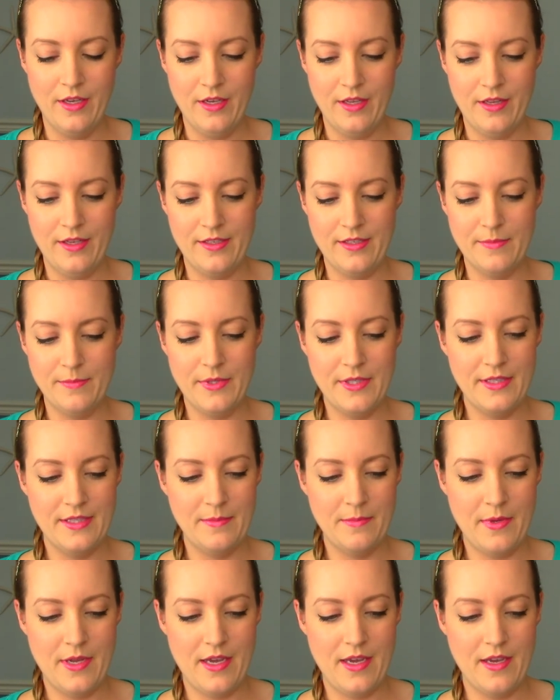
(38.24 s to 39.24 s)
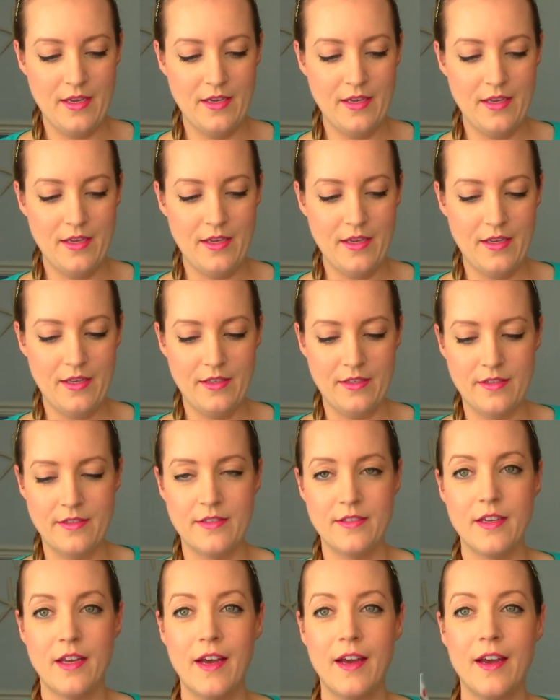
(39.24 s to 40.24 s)
this month's bag
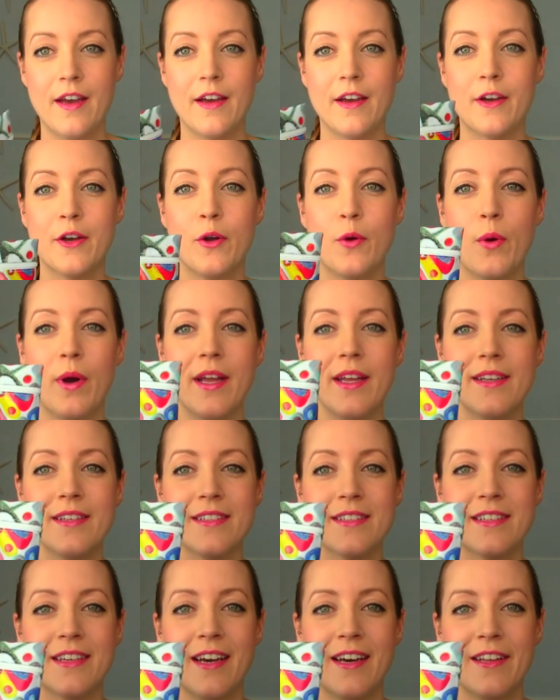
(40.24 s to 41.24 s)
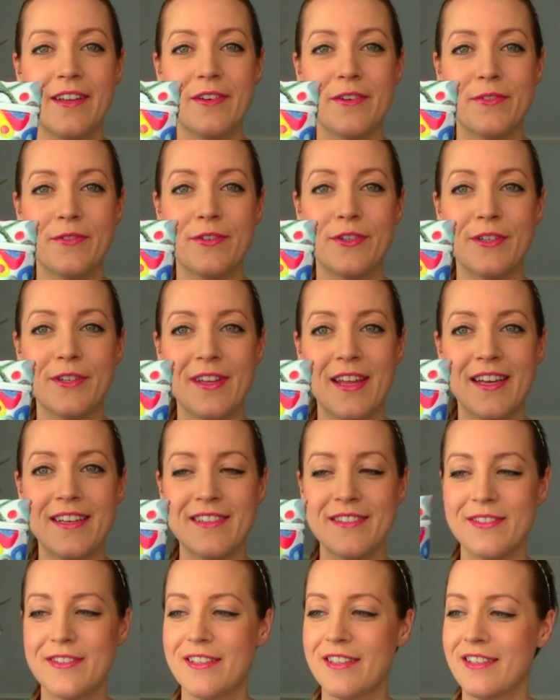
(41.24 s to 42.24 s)
is uh, quite colorful.
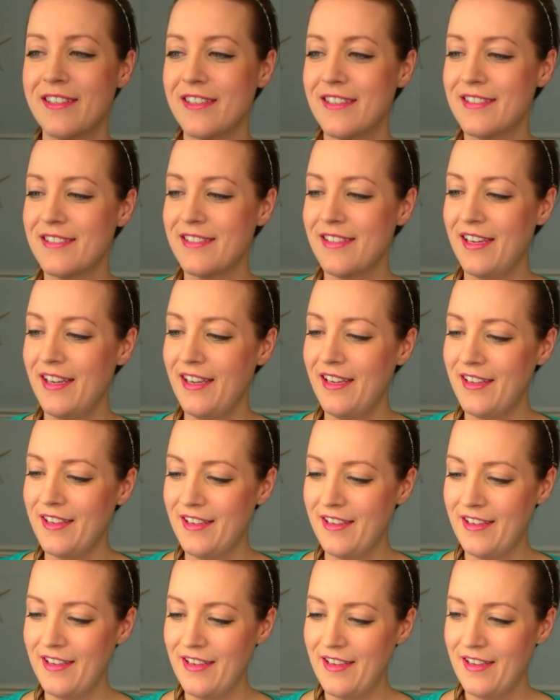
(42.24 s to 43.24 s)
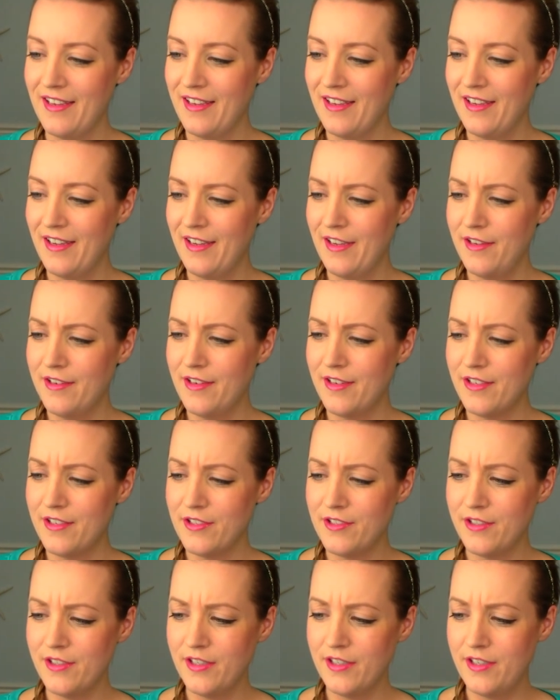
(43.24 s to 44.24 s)
That's what it looks like. Not
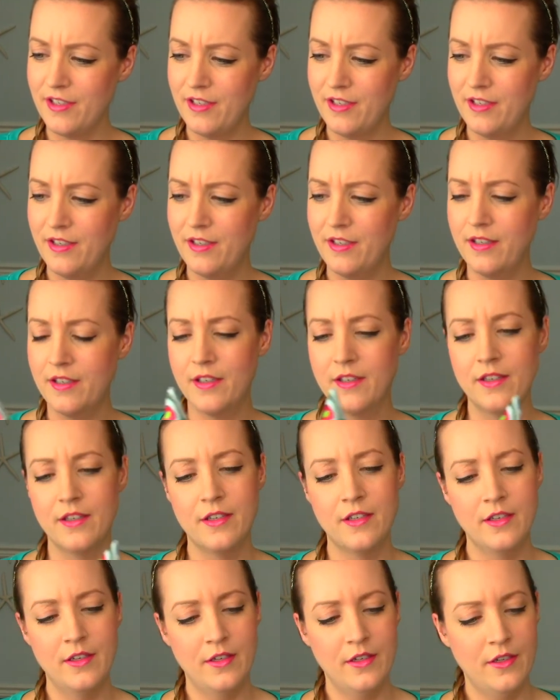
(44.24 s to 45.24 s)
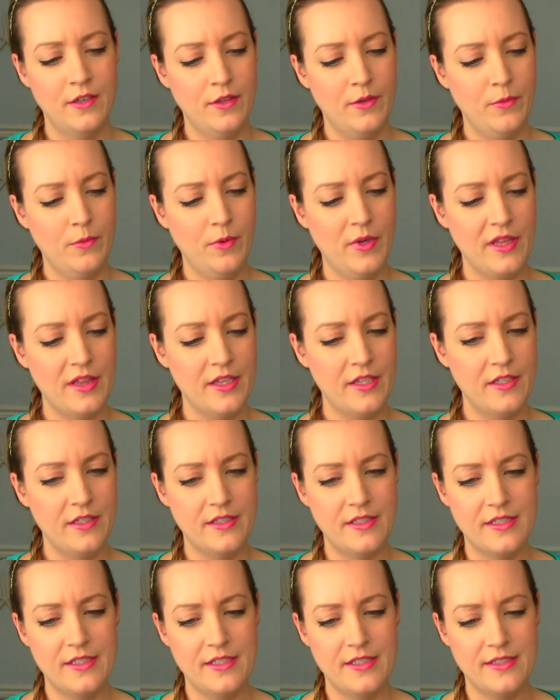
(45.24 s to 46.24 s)
sure what the
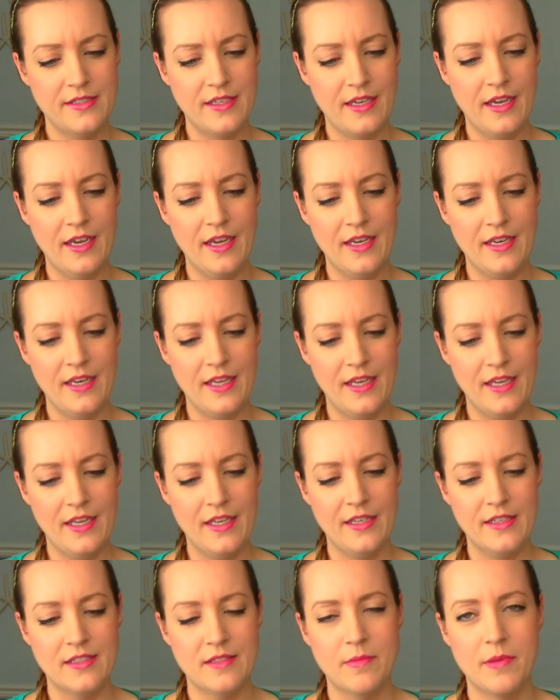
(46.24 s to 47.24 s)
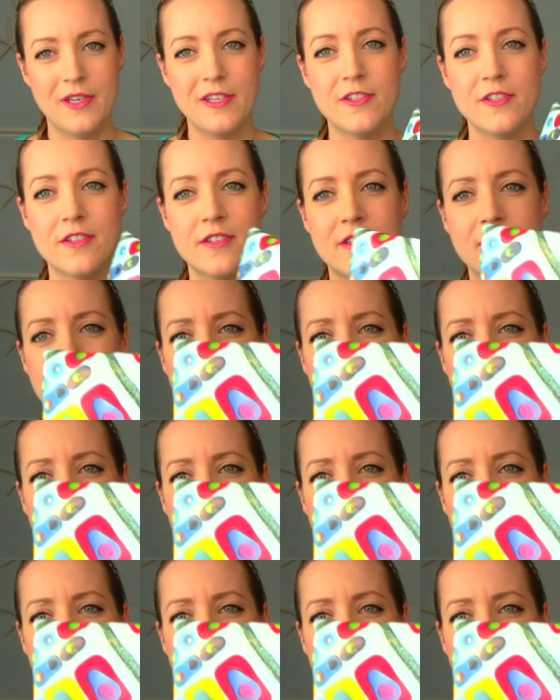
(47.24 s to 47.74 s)
design is, but it's just a,